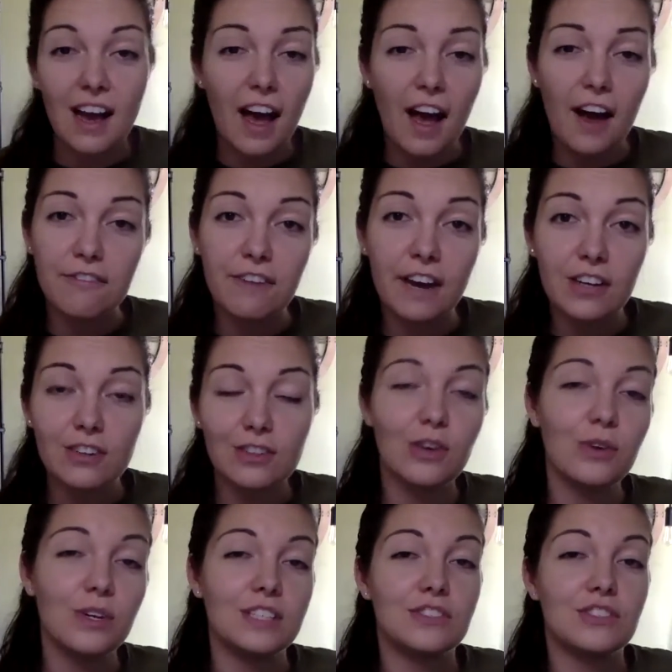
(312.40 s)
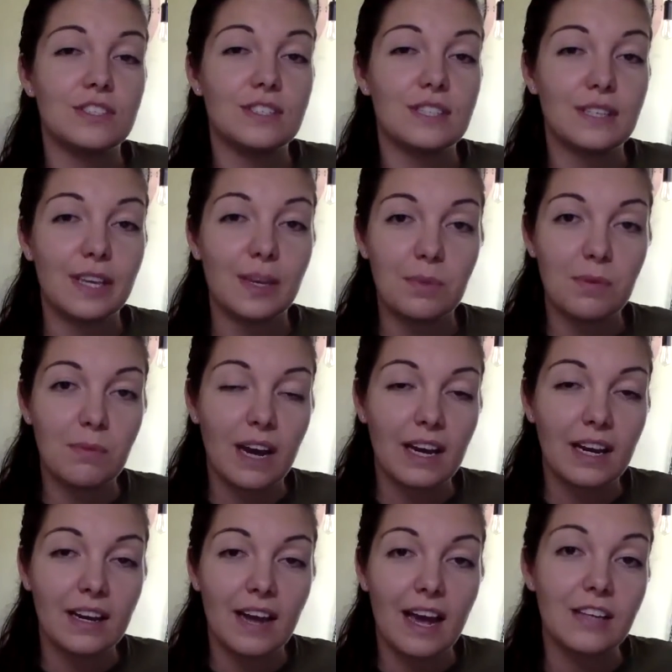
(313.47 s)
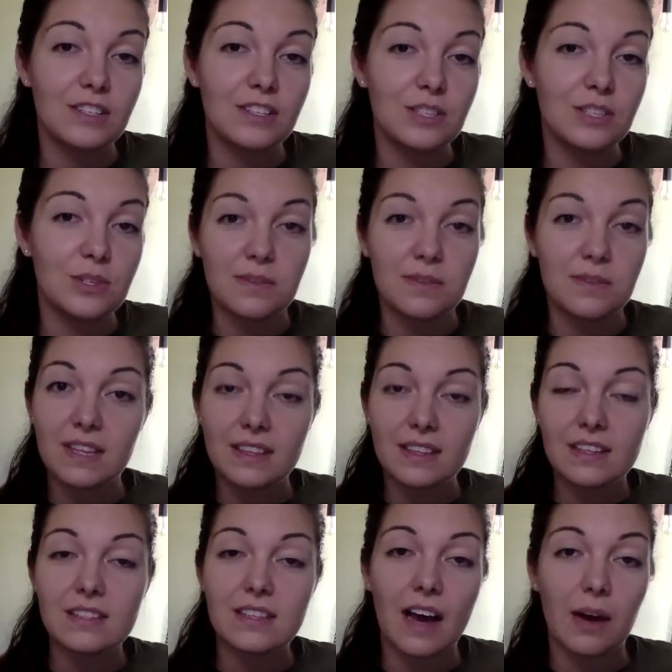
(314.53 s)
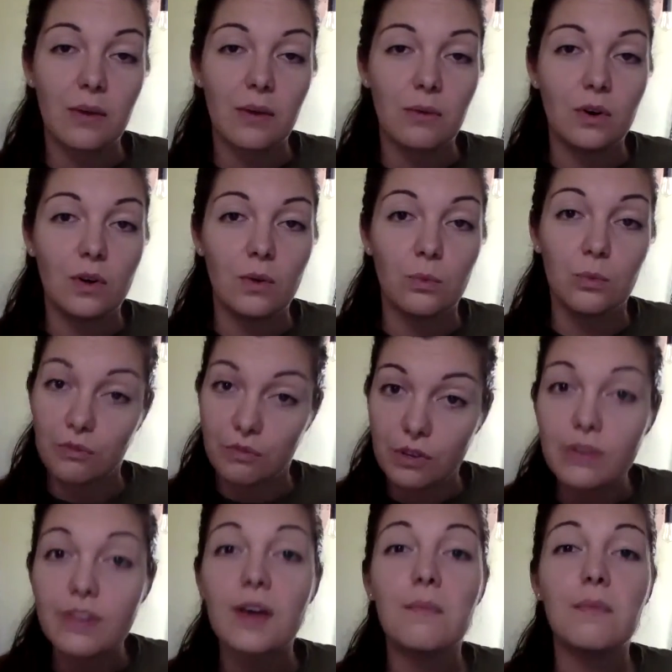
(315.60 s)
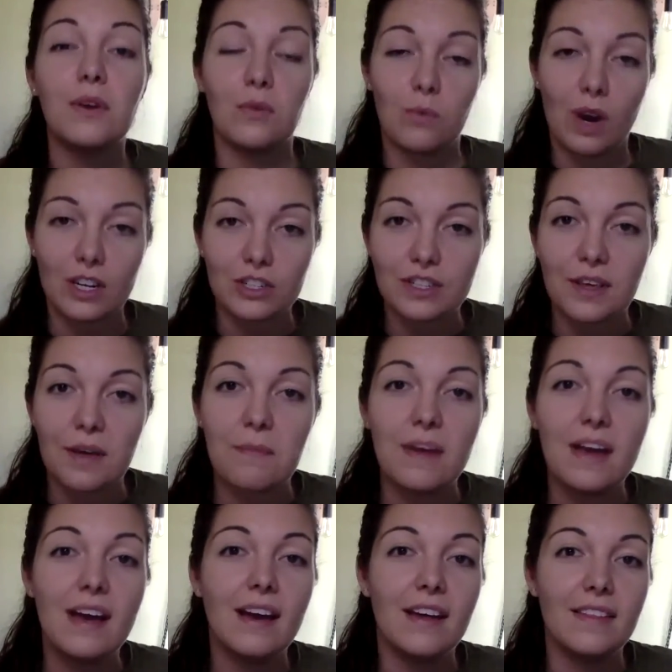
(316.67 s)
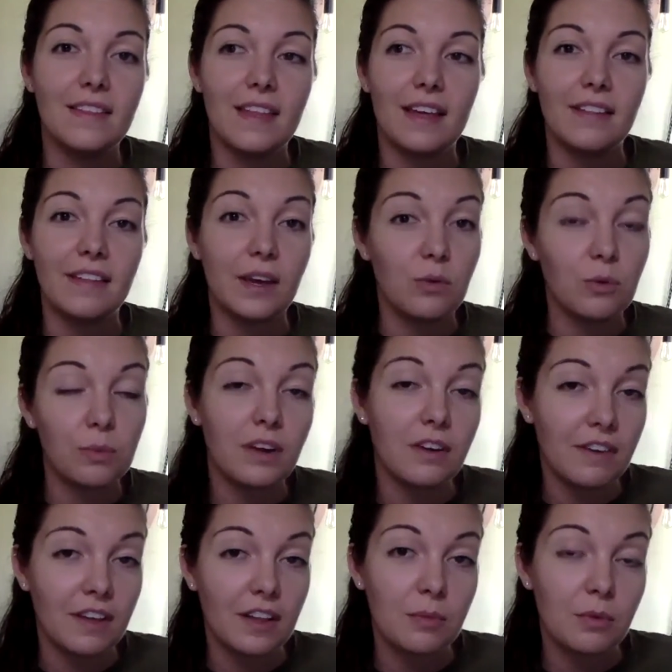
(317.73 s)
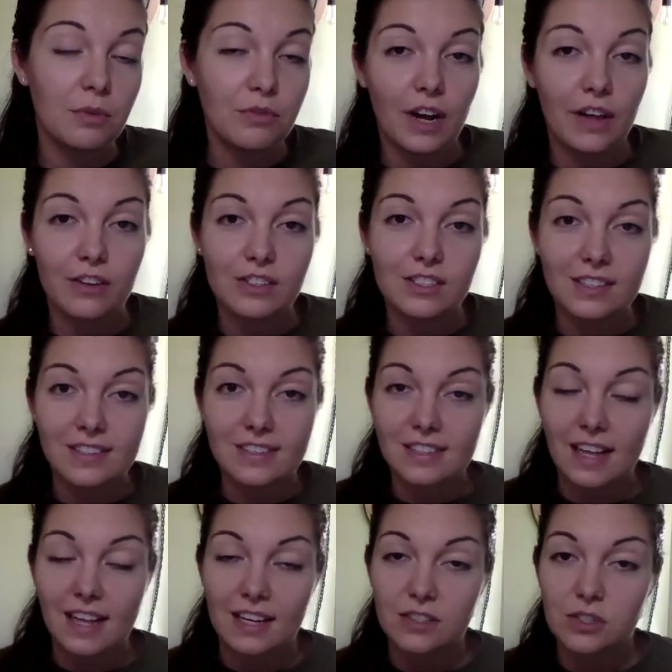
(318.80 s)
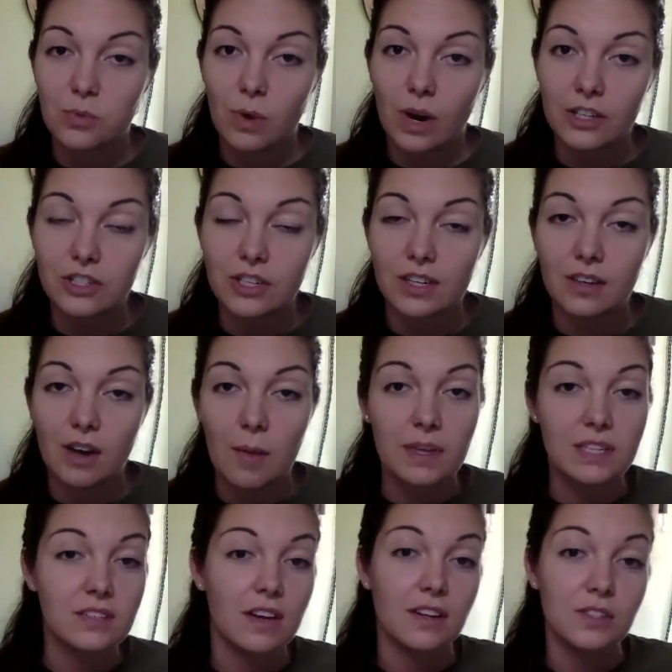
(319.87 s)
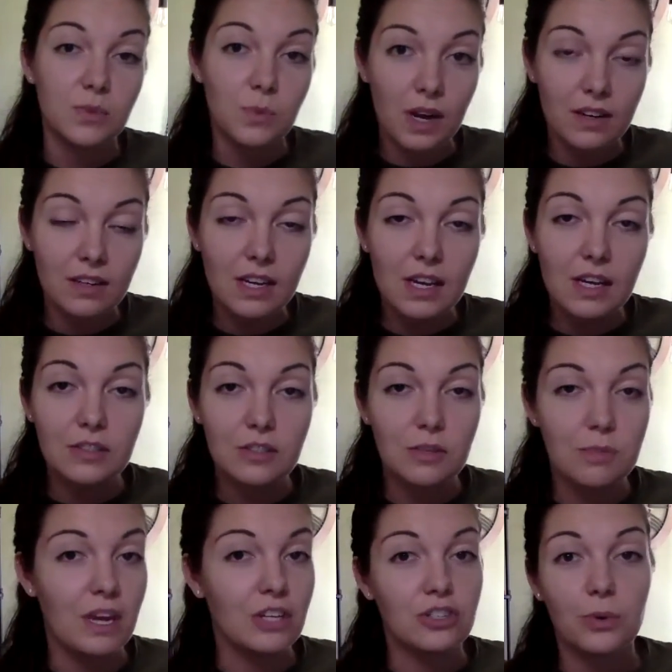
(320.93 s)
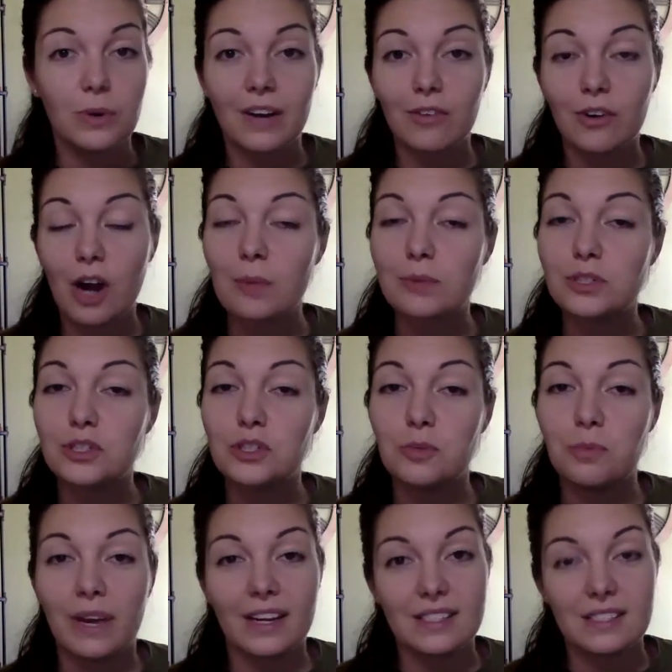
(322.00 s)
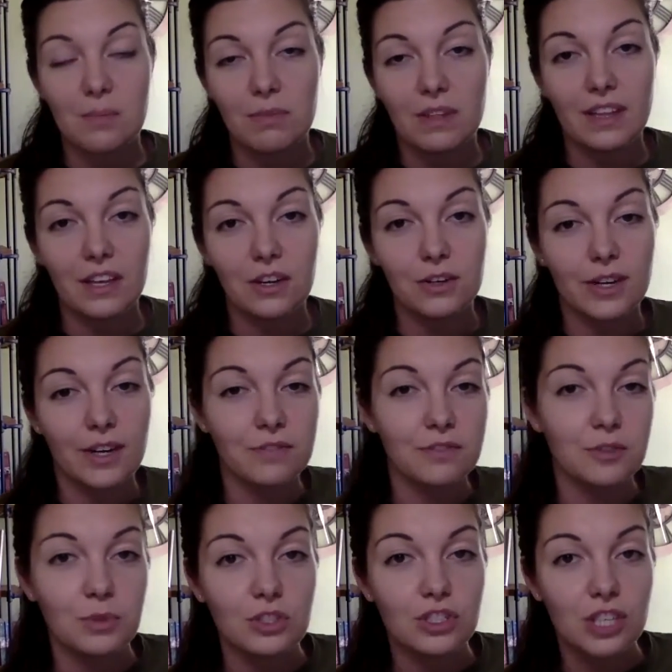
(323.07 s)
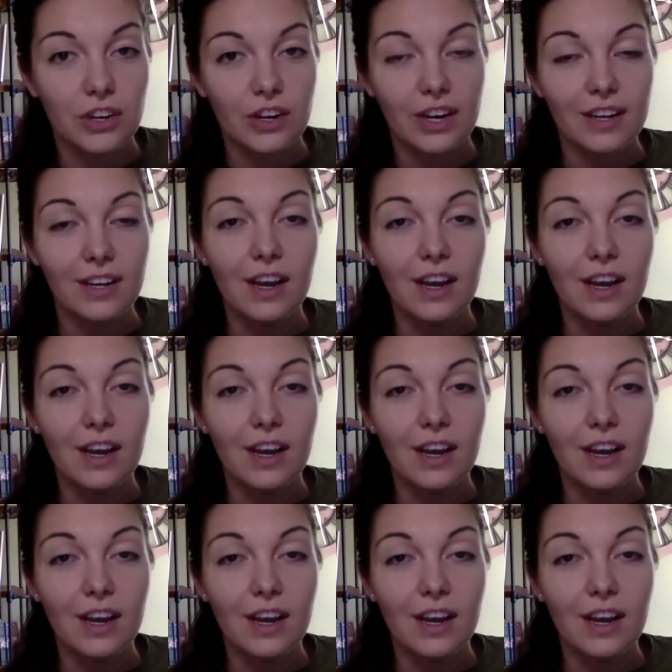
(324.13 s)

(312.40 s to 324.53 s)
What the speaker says: A final note is just to keep in mind, as you submit these, I will review them and watch them, and then they will be available for others in this class to watch and comment on as well. So make sure whatever option you pick is something that you're comfortable sharing